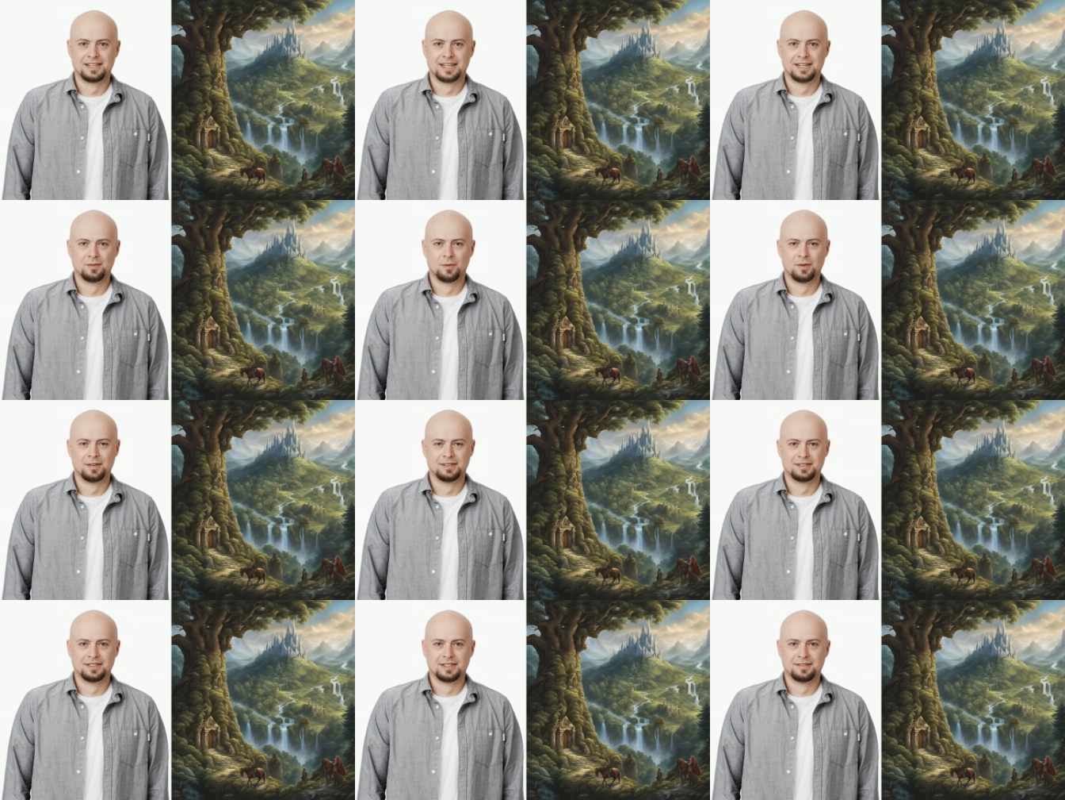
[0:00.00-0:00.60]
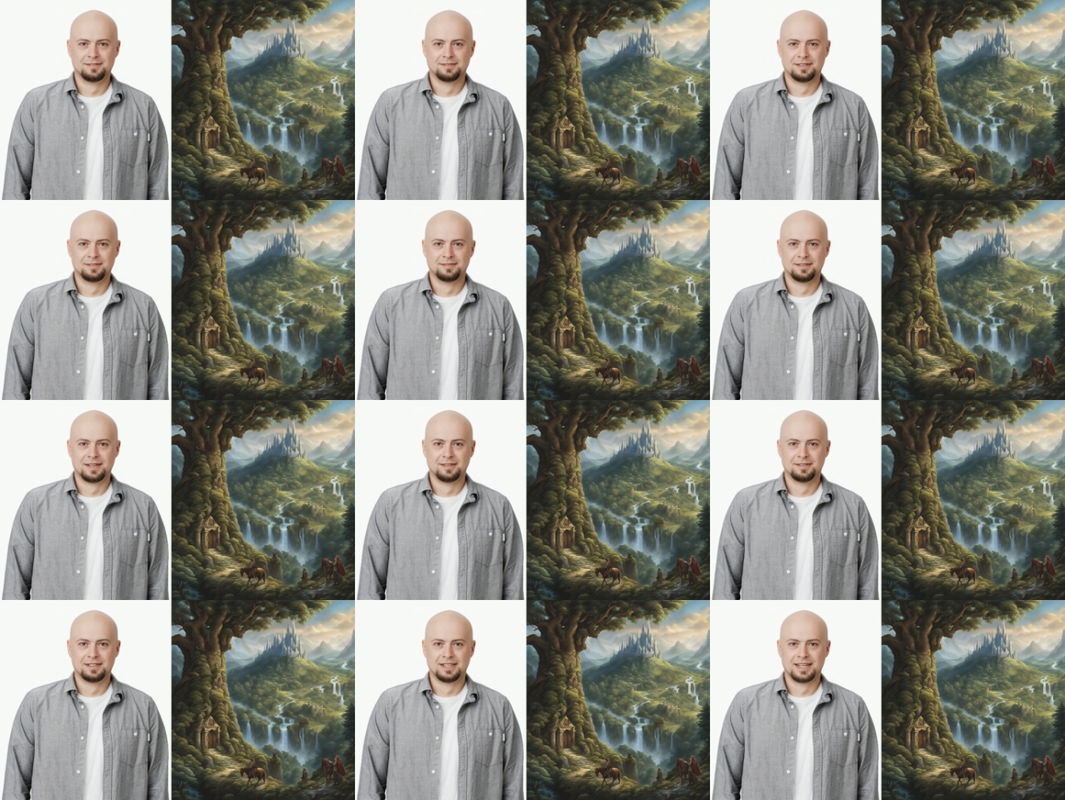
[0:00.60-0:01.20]
It was as if the
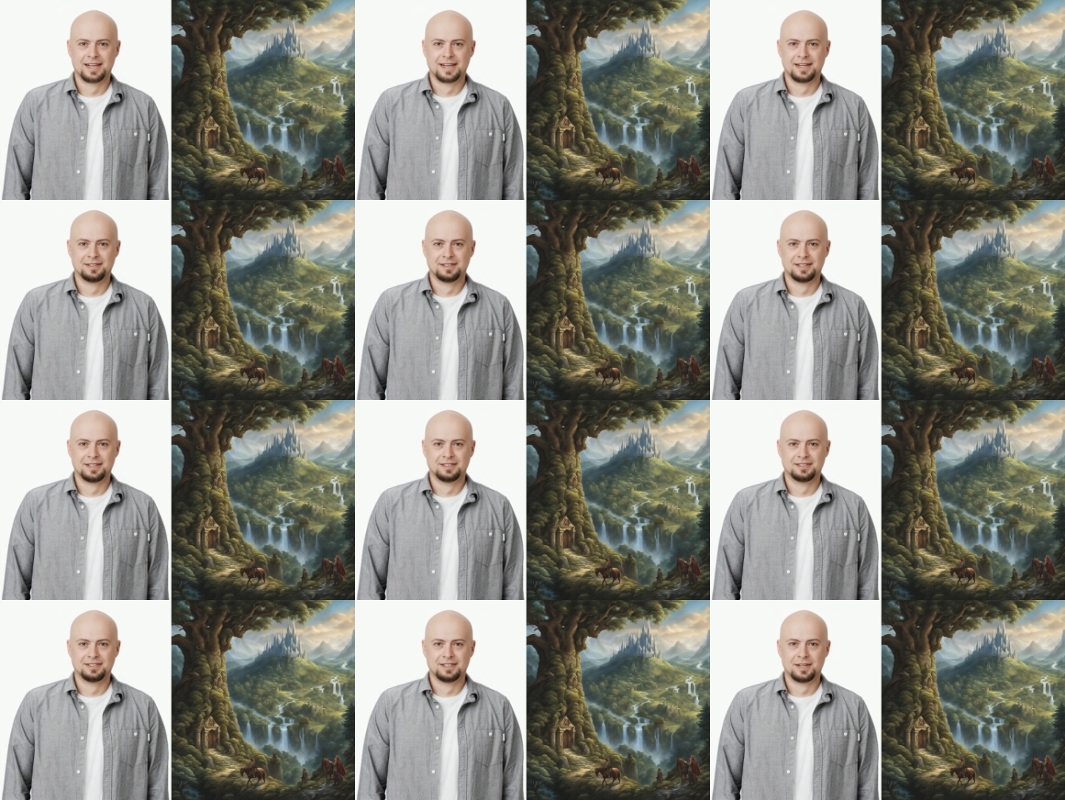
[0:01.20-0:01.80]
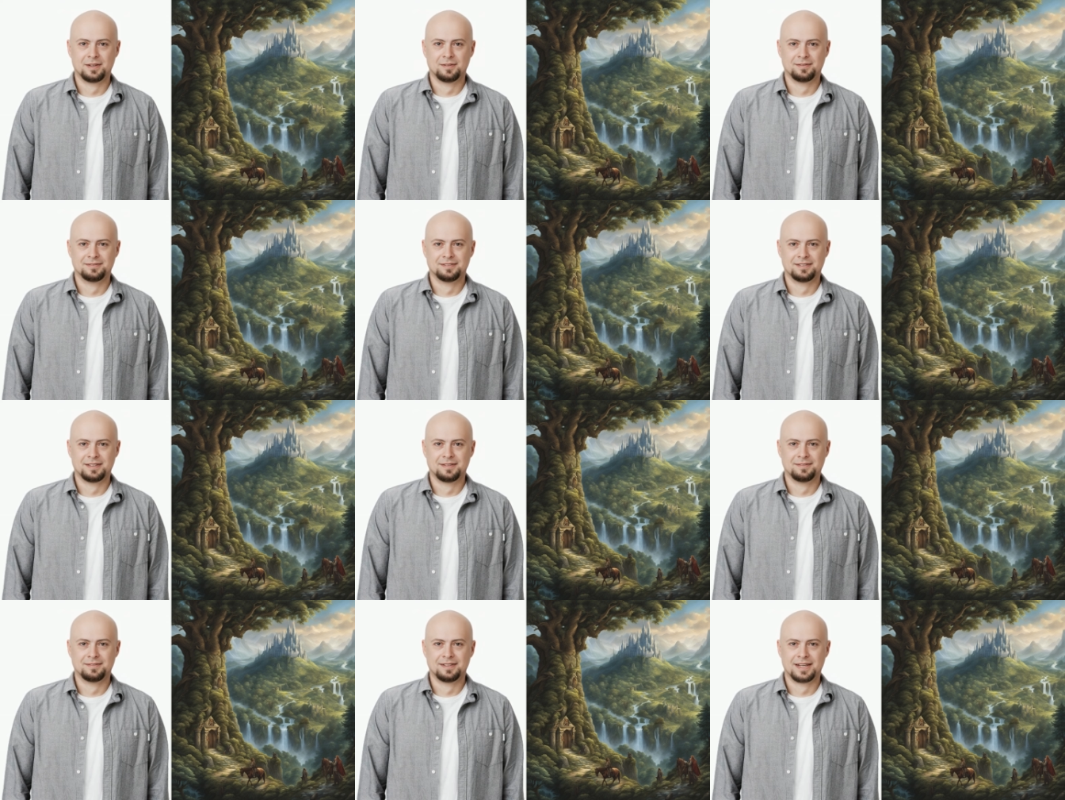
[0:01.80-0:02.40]
very land
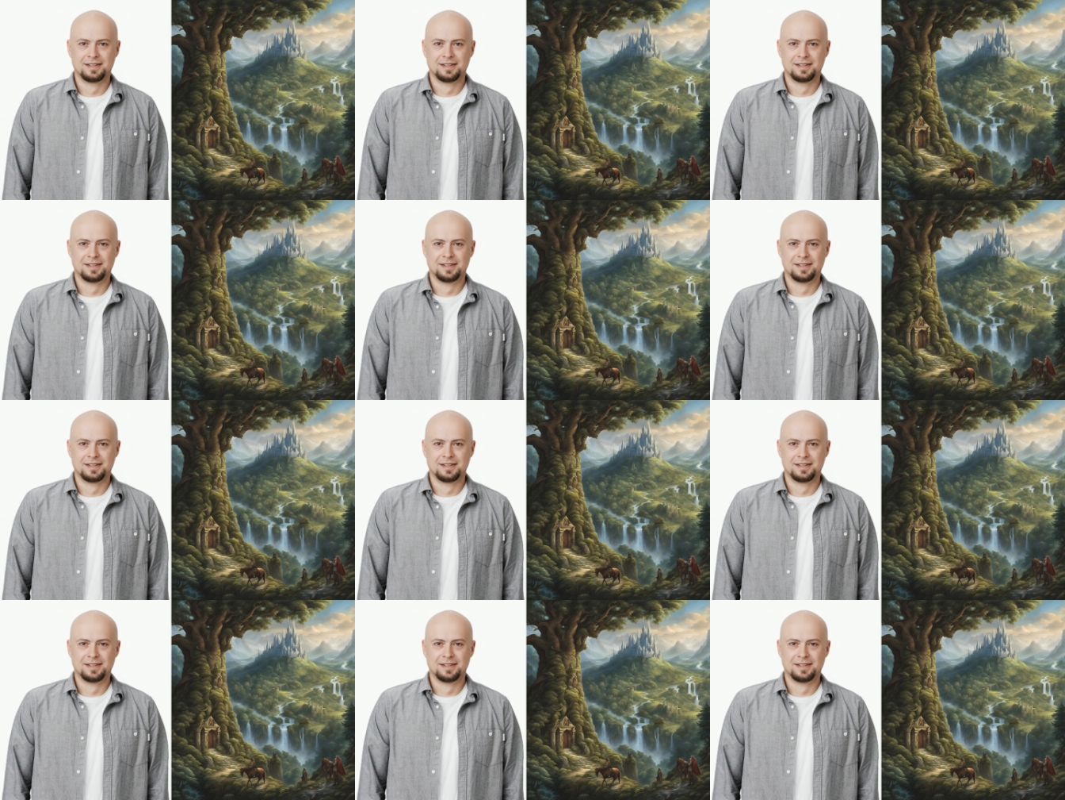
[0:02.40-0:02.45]
itself